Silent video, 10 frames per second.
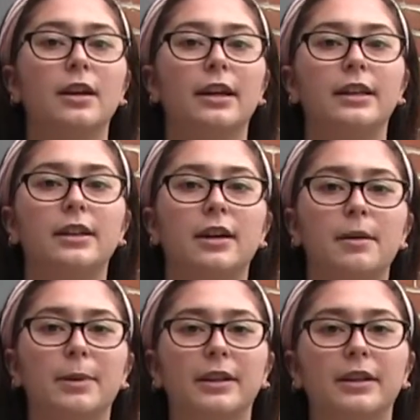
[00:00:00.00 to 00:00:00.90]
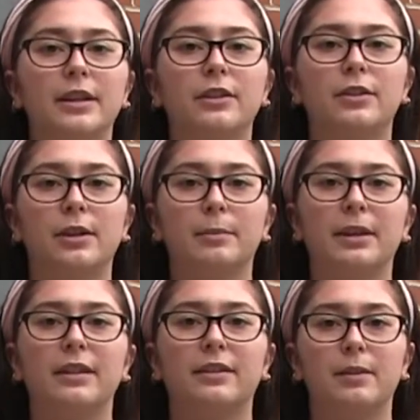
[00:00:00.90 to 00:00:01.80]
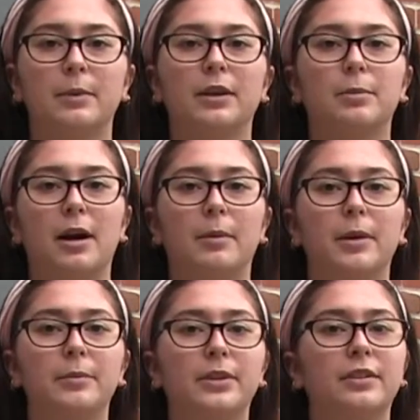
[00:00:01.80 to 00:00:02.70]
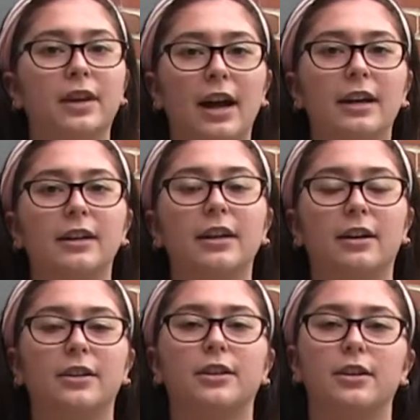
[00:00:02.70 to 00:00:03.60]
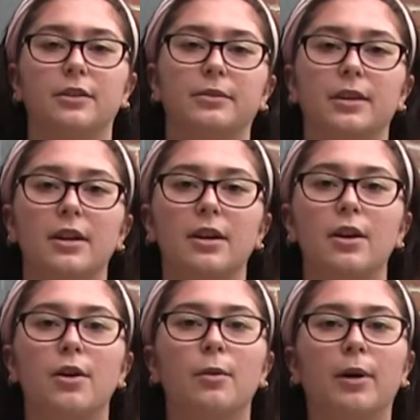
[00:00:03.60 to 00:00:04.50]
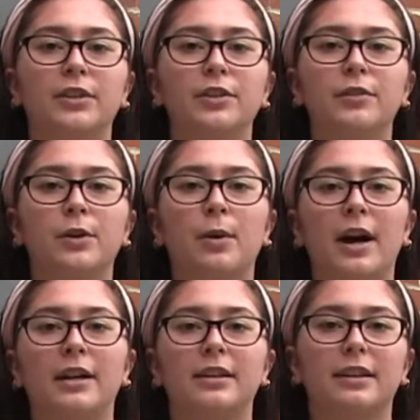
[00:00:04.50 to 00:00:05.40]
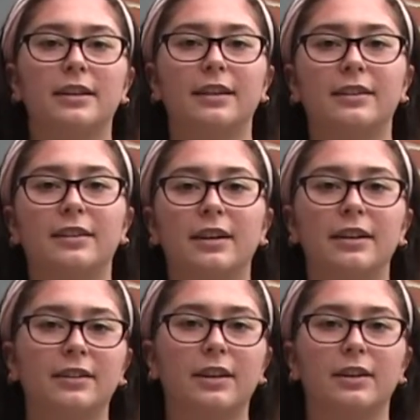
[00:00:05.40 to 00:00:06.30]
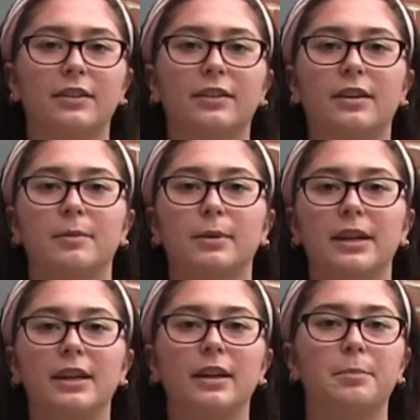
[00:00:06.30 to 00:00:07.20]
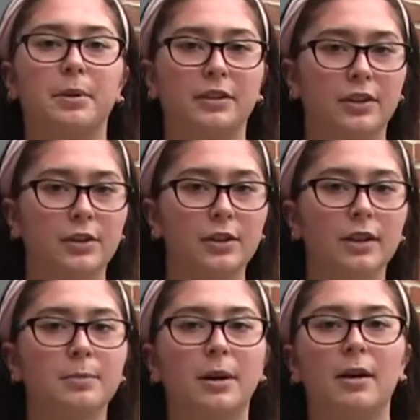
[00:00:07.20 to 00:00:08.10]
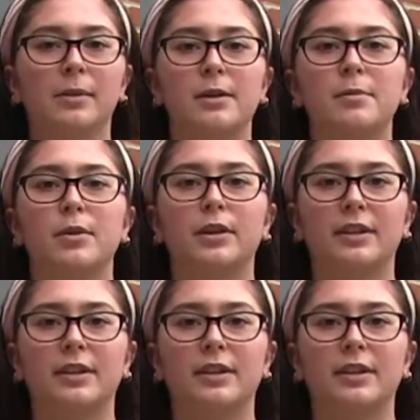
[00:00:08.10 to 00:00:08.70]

in your ability to complete similar problems entirely on your own. Once you've acquired the necessary skills to complete a particular problem or